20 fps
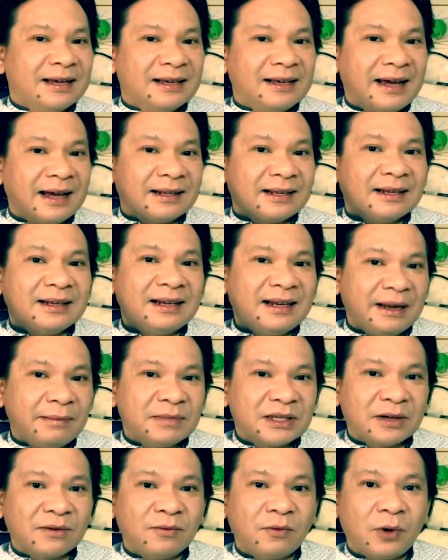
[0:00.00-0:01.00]
get a
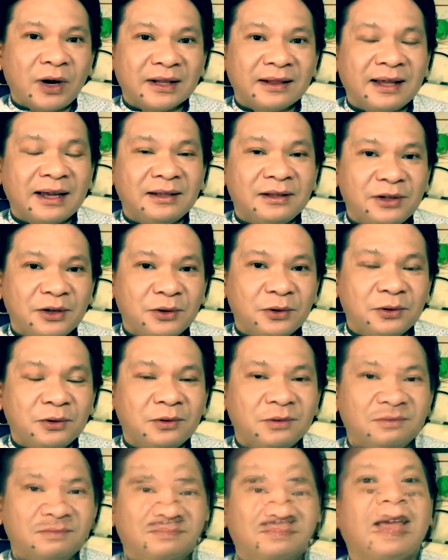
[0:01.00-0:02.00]
glimpse of what they do
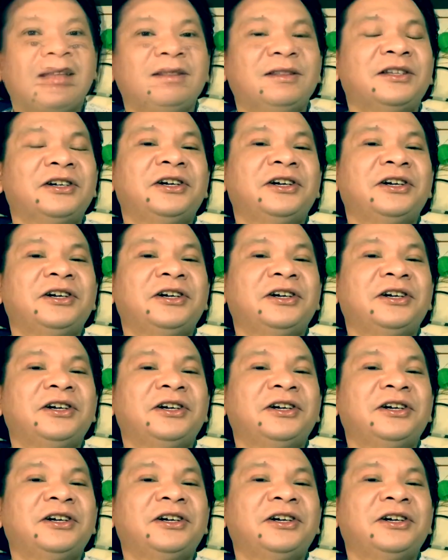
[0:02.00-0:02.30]
and